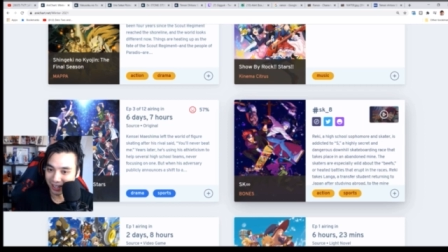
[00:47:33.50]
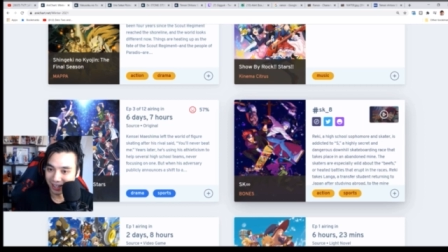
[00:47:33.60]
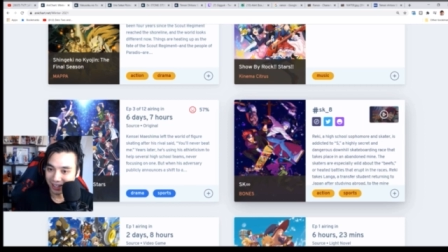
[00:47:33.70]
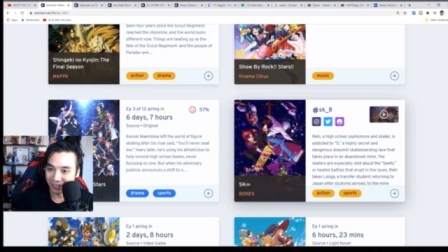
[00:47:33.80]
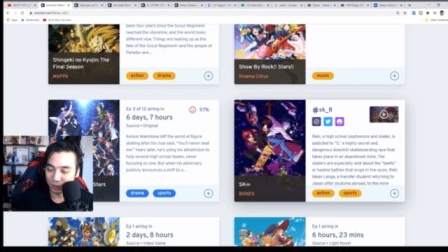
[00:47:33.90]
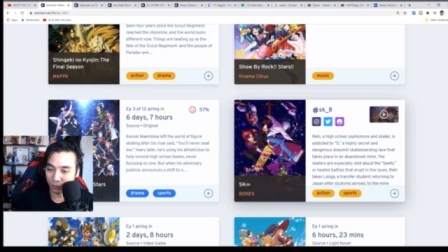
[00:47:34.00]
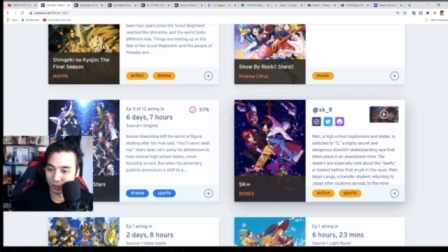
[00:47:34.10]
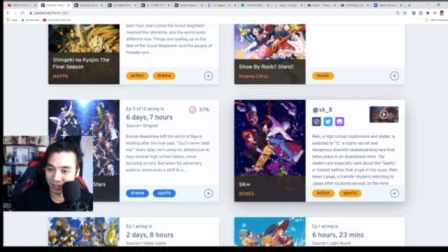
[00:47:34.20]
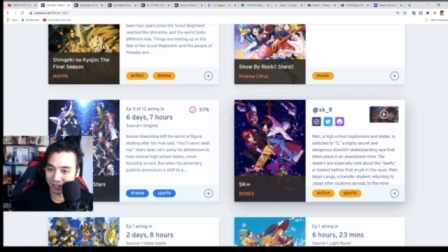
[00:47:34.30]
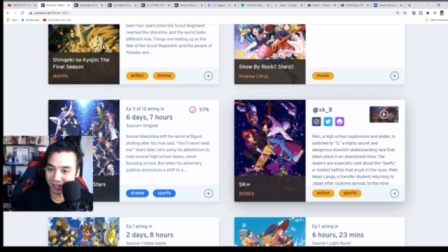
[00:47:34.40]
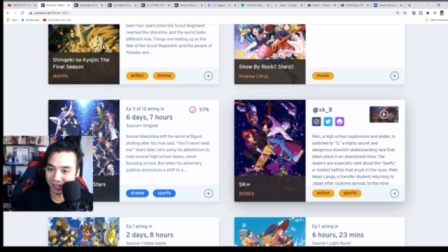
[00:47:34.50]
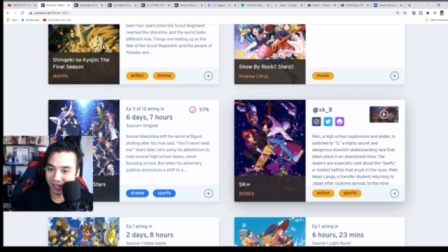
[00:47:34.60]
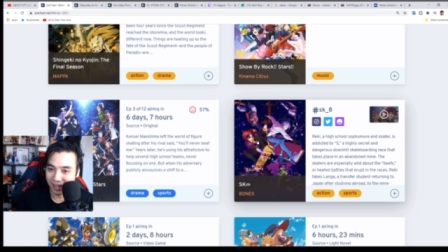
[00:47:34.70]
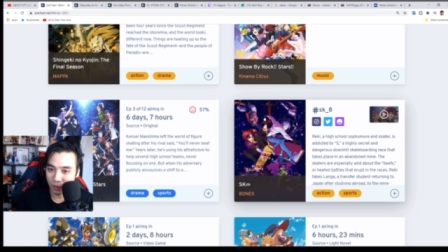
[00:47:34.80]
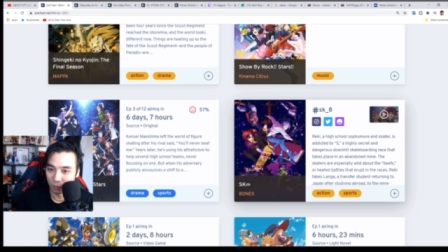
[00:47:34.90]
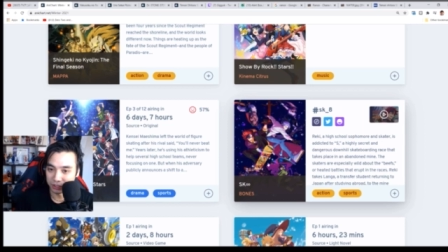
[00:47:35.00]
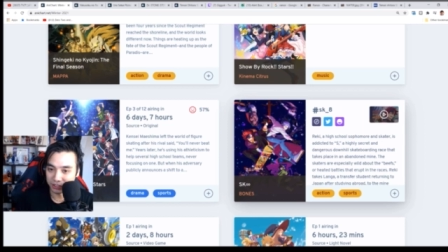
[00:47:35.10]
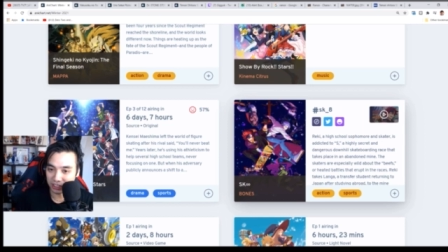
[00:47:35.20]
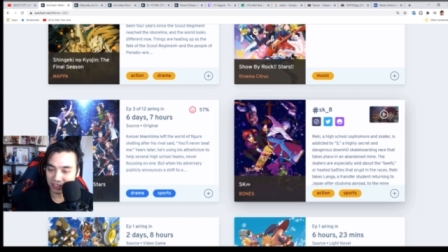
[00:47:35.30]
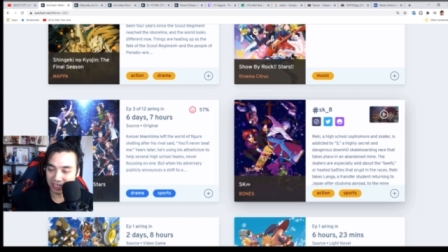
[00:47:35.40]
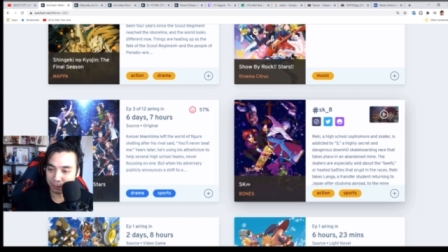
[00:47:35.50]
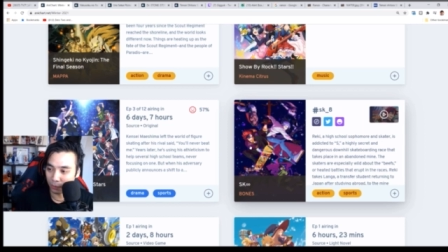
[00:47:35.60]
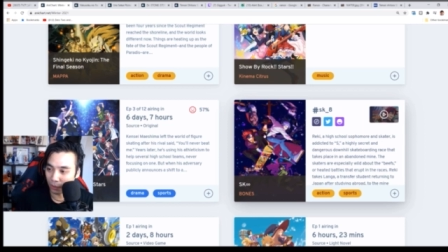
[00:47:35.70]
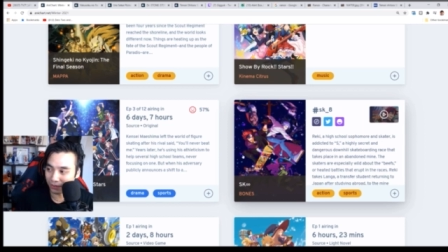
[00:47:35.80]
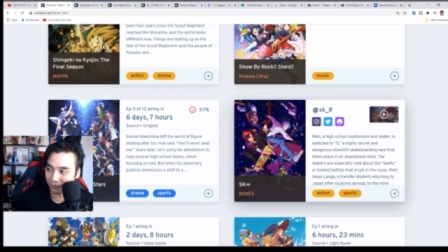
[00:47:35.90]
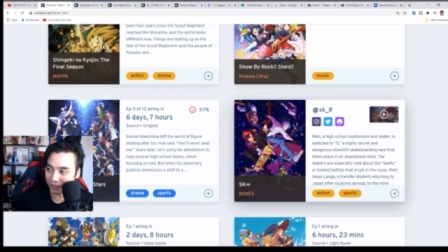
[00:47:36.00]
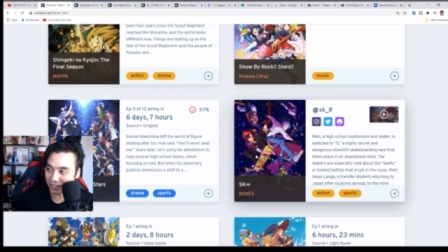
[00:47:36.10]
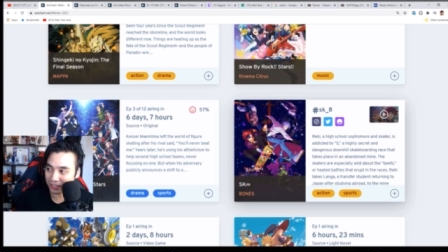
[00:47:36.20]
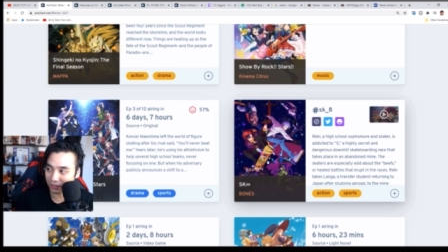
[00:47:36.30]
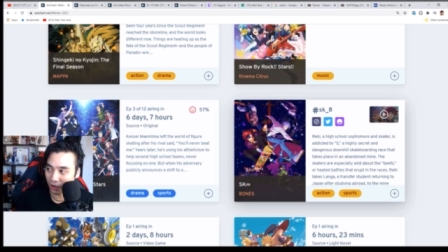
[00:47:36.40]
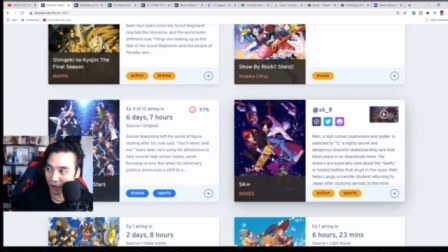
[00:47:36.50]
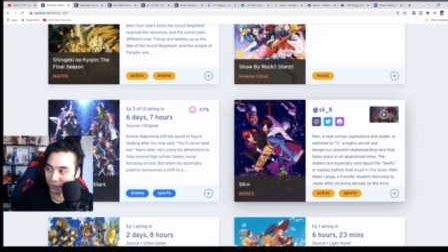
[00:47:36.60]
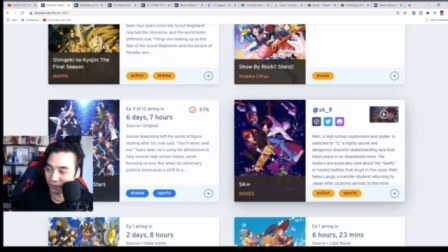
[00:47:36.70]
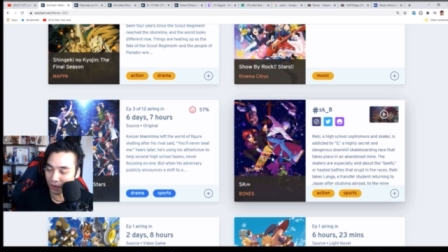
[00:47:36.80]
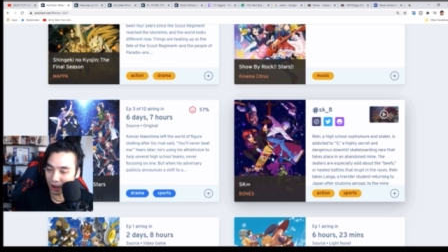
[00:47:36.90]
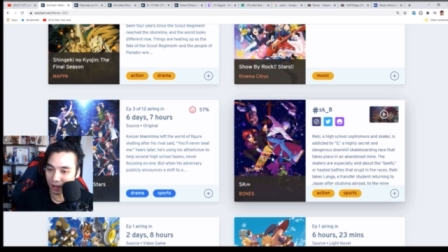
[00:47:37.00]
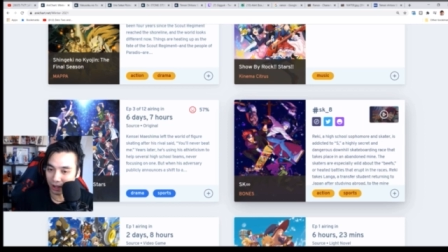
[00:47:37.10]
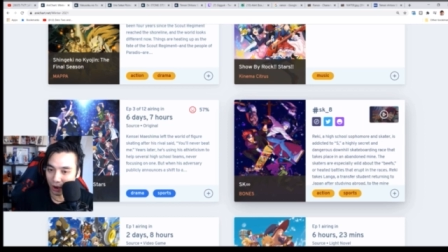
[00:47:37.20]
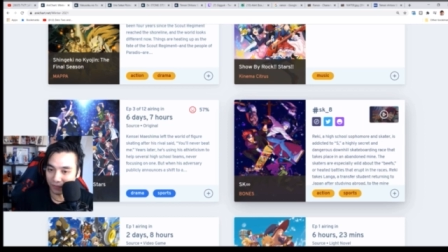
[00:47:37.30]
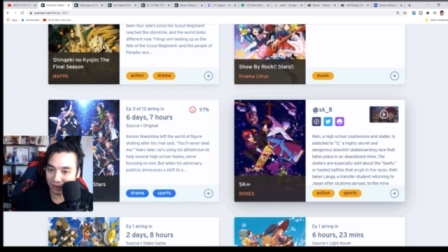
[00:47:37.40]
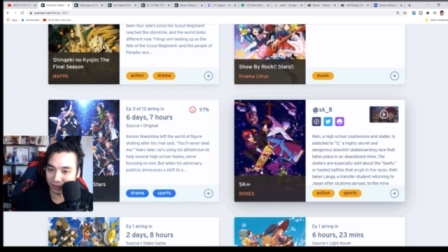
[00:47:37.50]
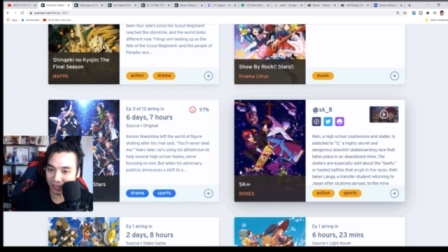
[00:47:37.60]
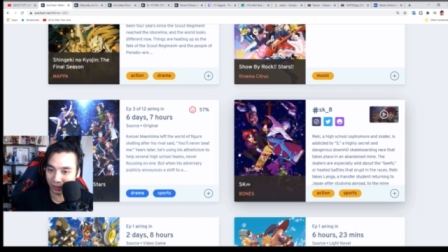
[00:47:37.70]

This one was the sleeper one of this of everything on